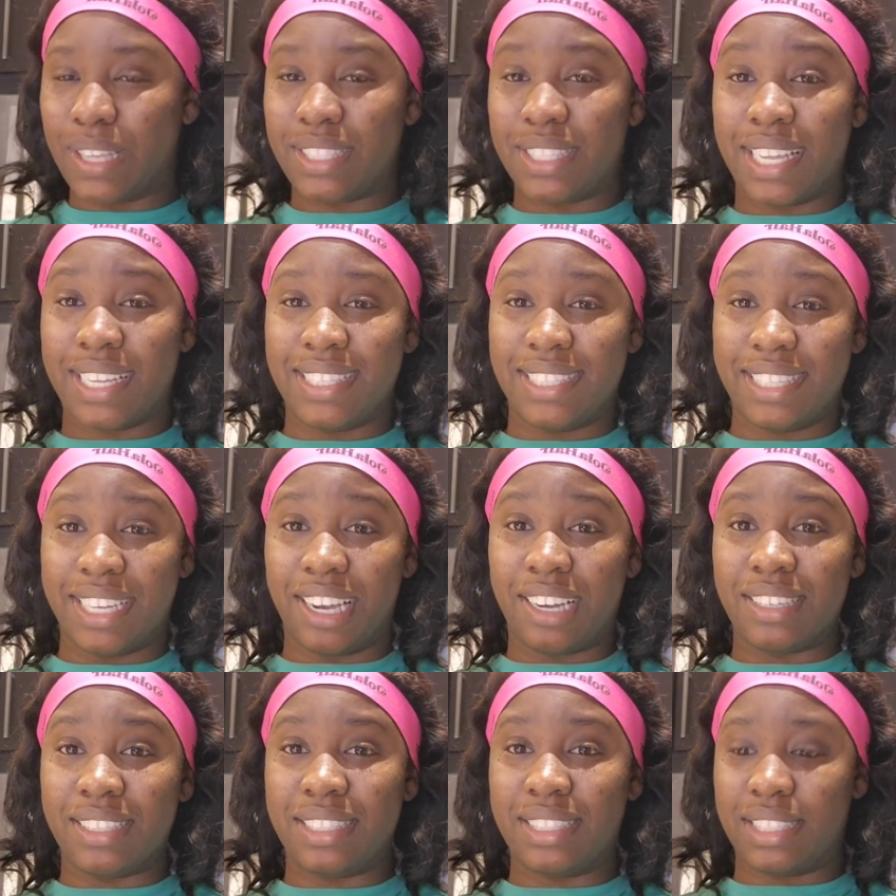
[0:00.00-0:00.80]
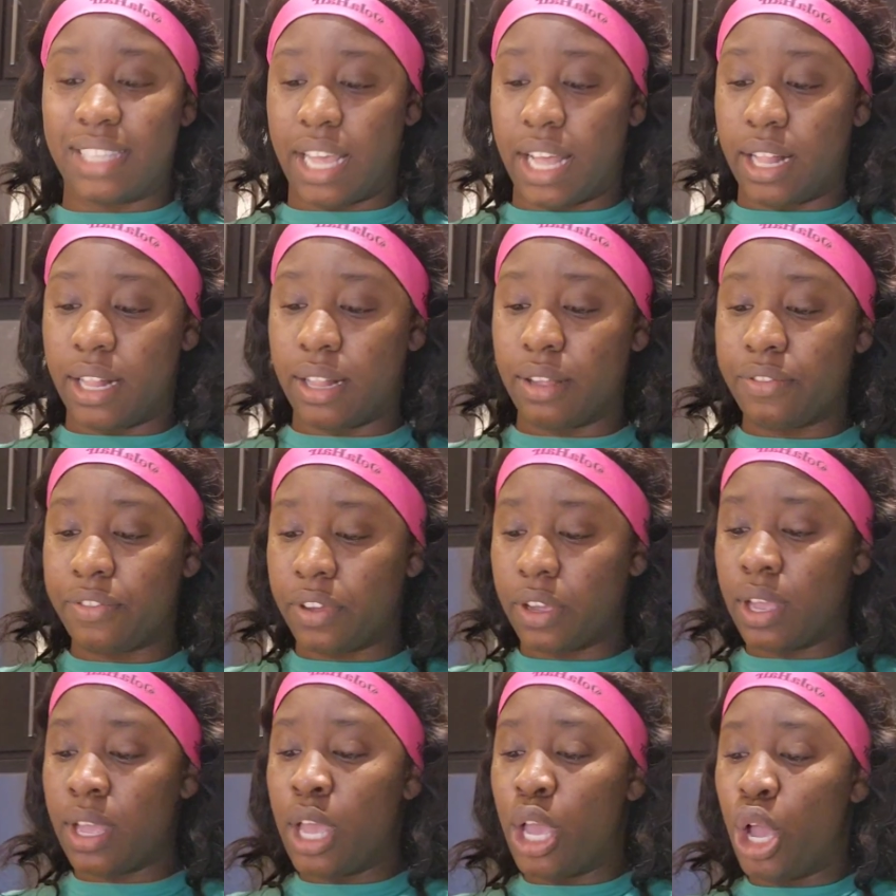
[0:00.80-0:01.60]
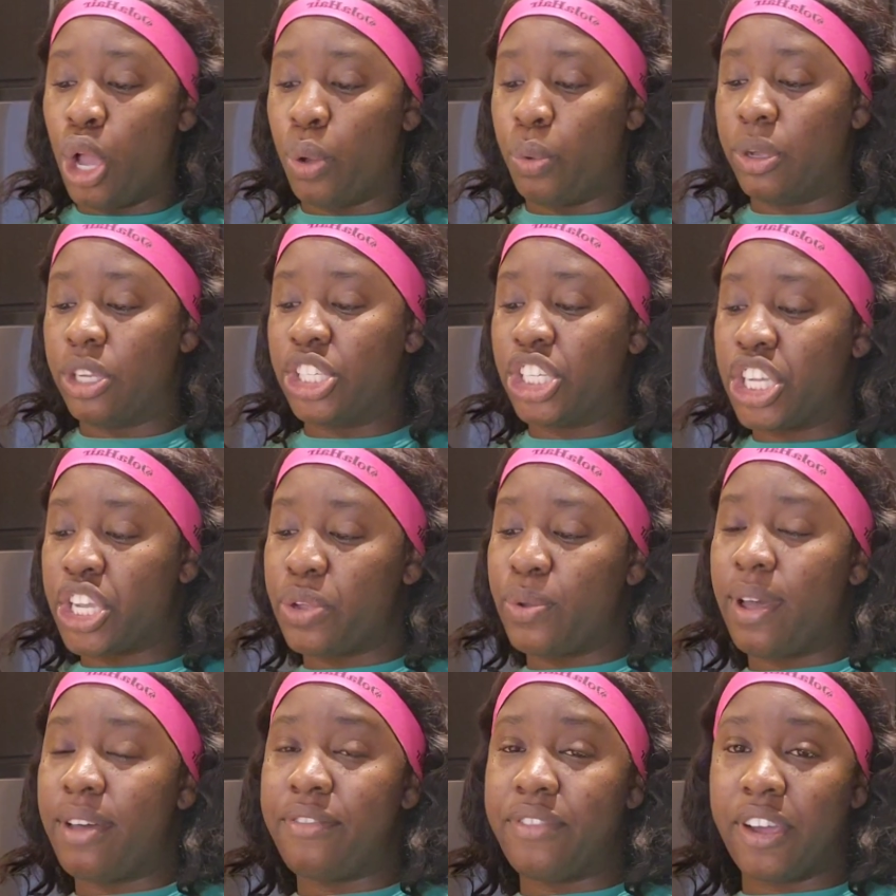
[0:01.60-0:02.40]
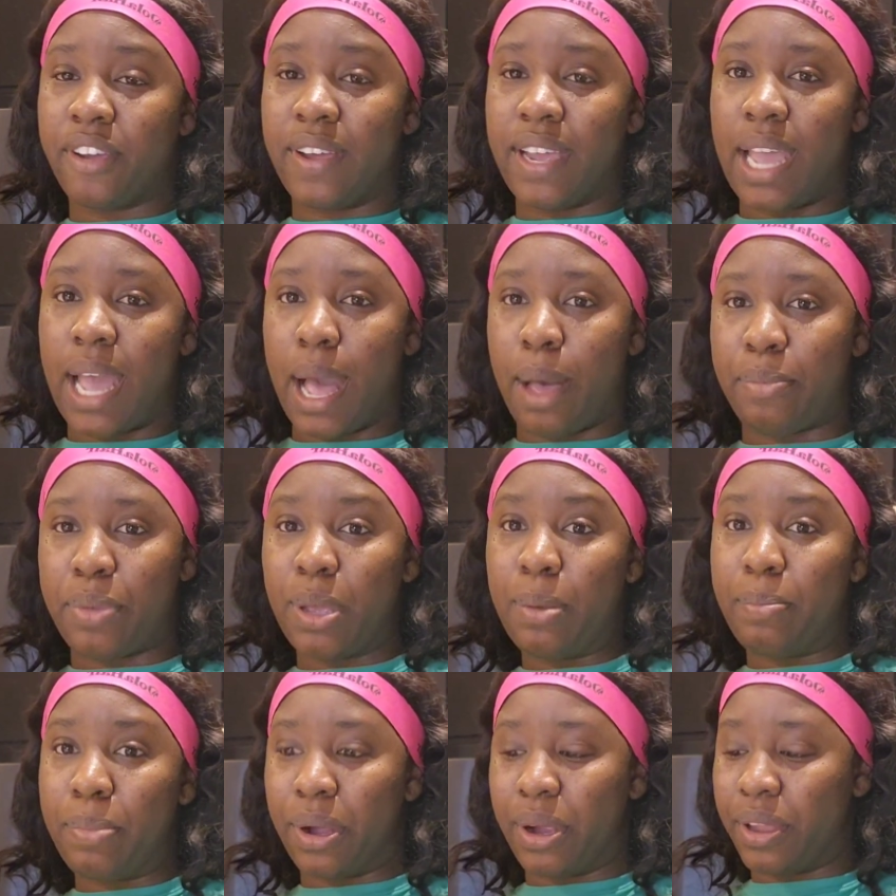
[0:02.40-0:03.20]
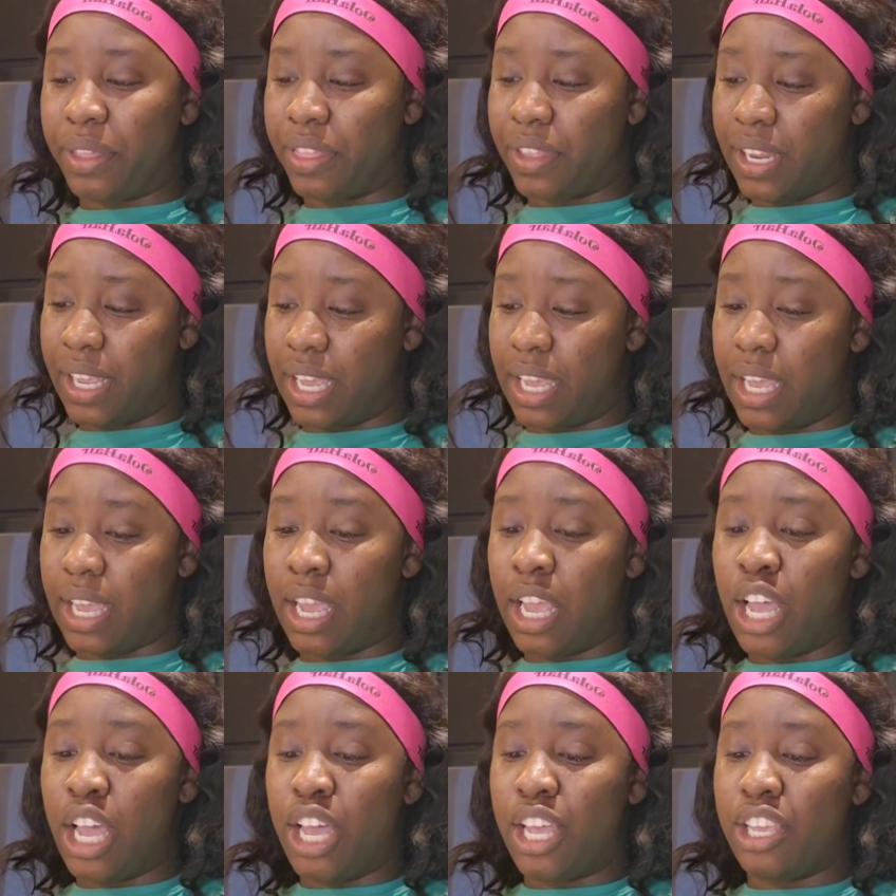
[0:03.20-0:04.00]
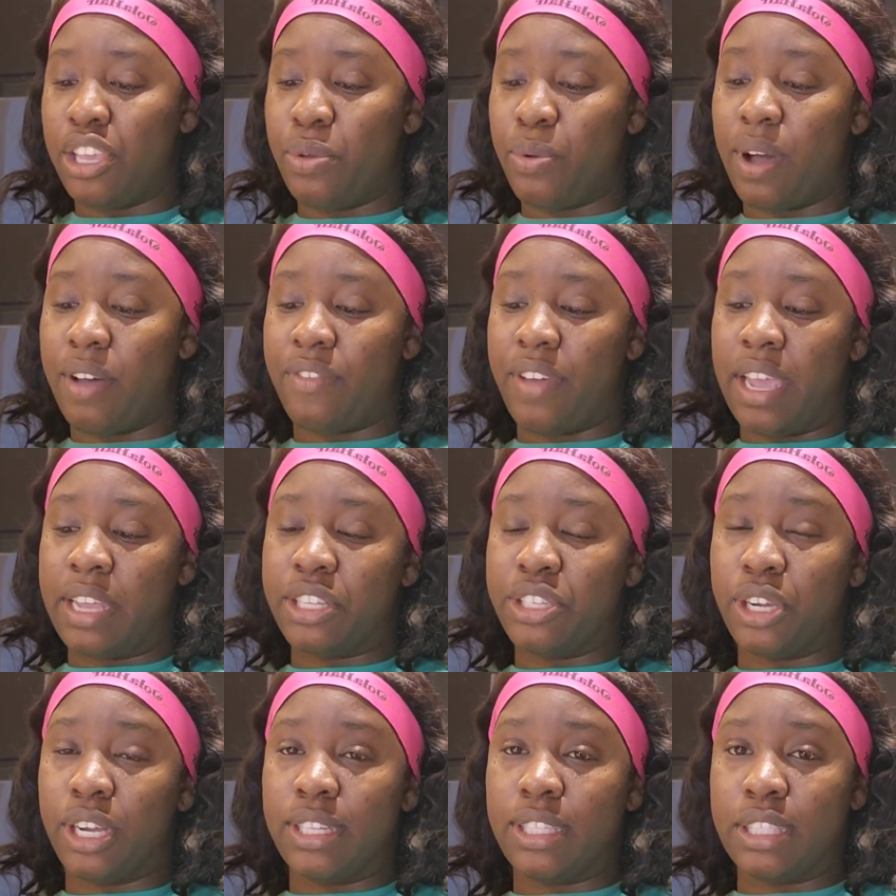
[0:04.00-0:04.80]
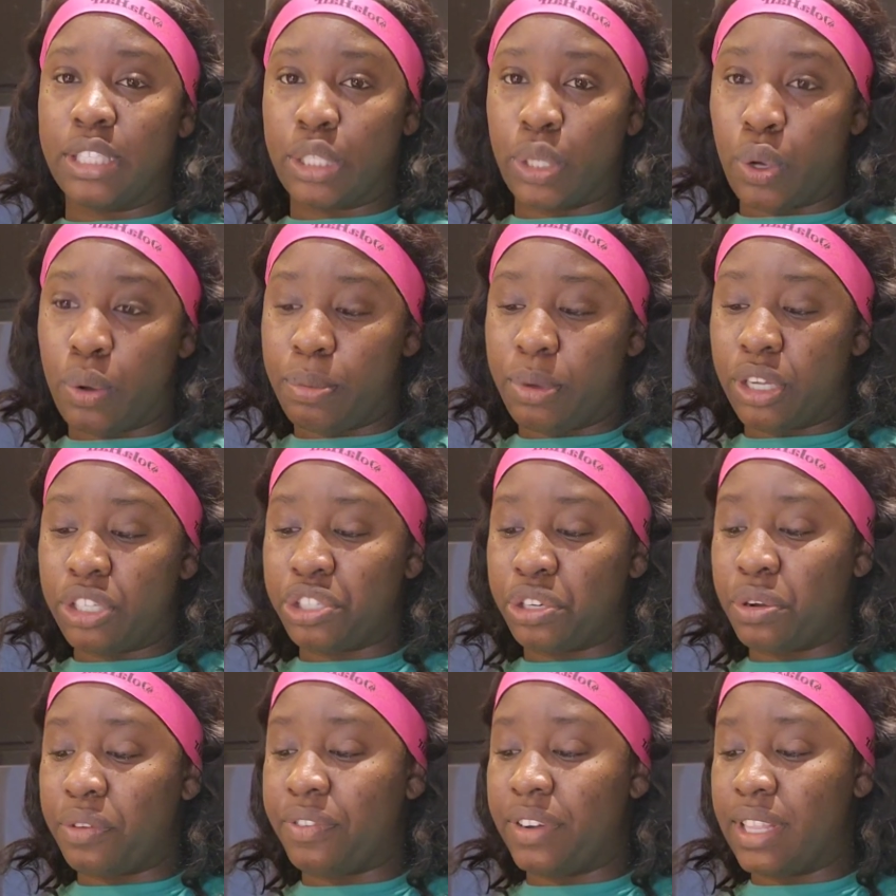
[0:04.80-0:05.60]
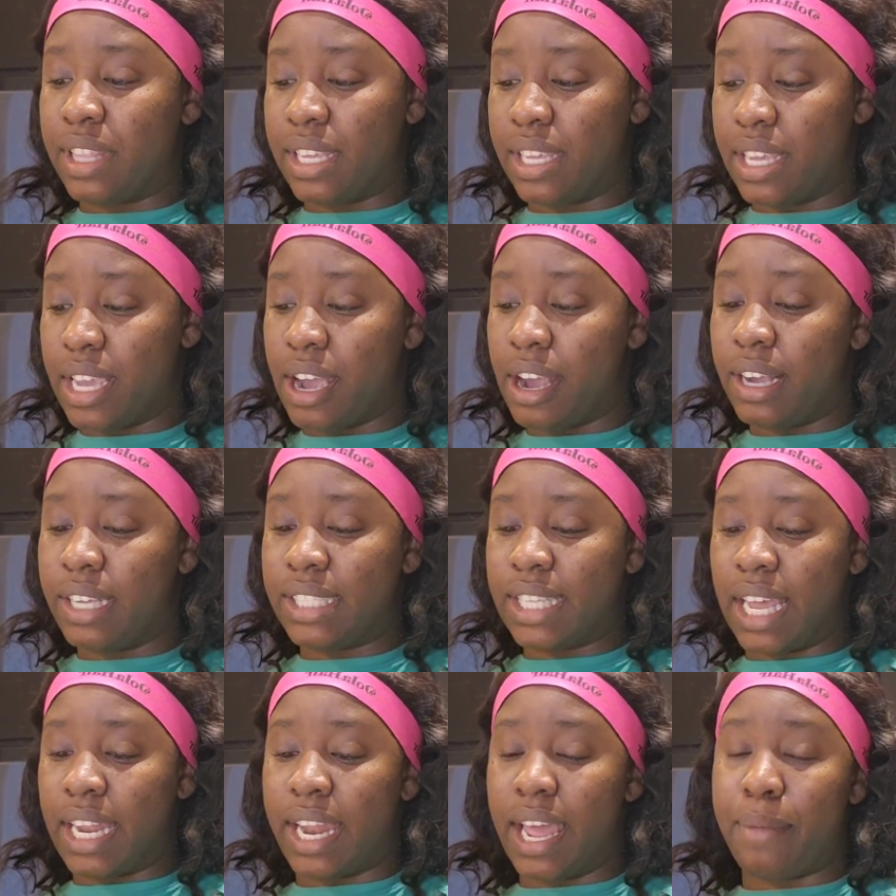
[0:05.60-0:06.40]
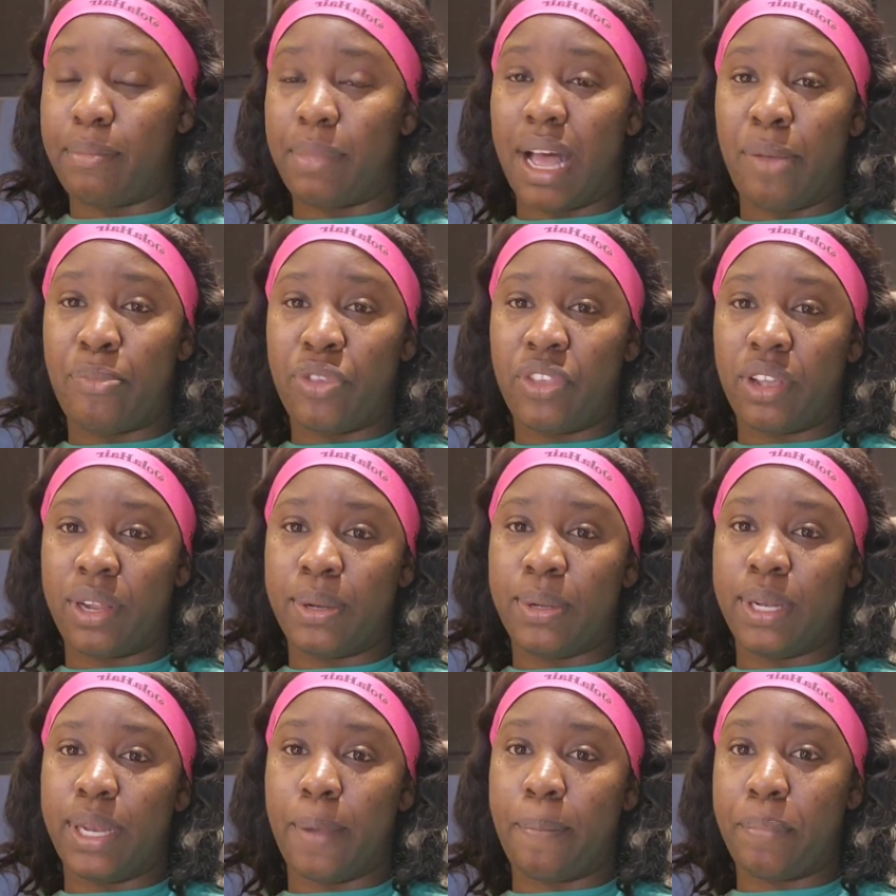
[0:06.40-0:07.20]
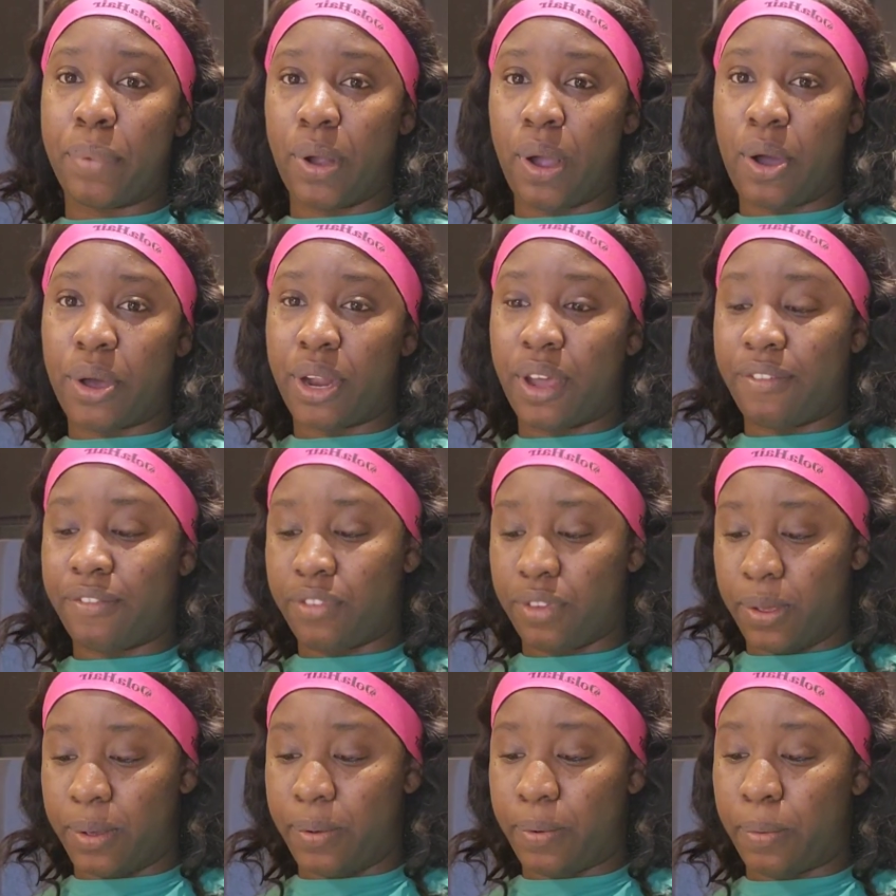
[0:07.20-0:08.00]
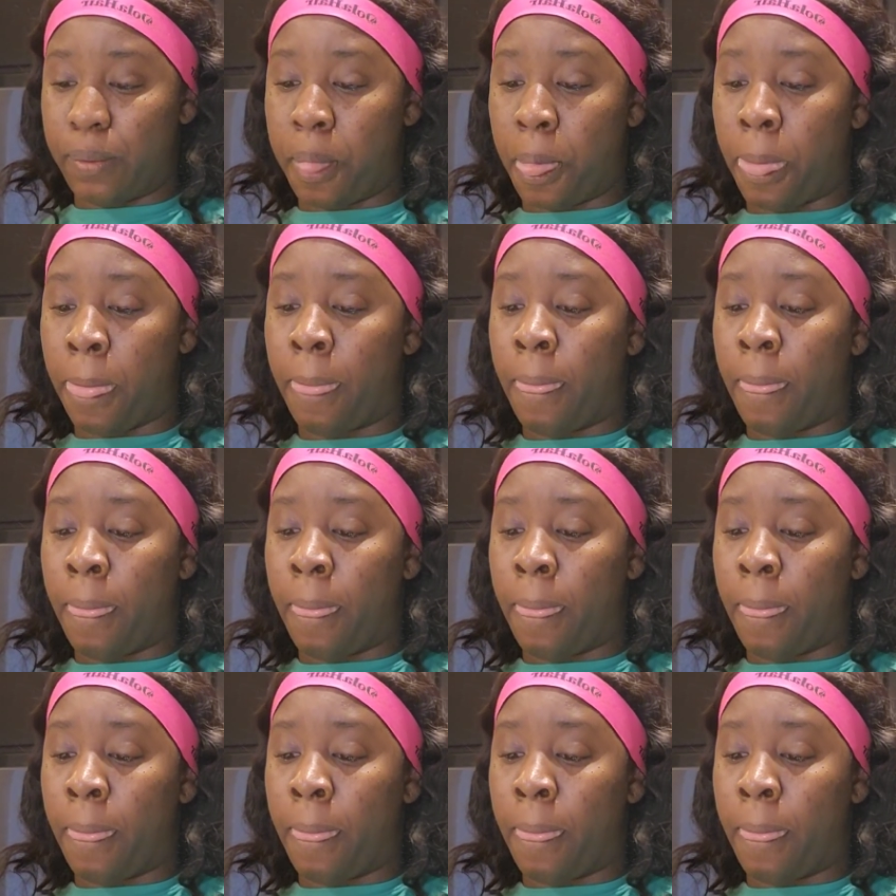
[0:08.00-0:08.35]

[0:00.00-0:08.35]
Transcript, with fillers: So I said, Dear self, wishing you a very happy birthday. You have endured so much over the years, and I'm absolutely proud of you.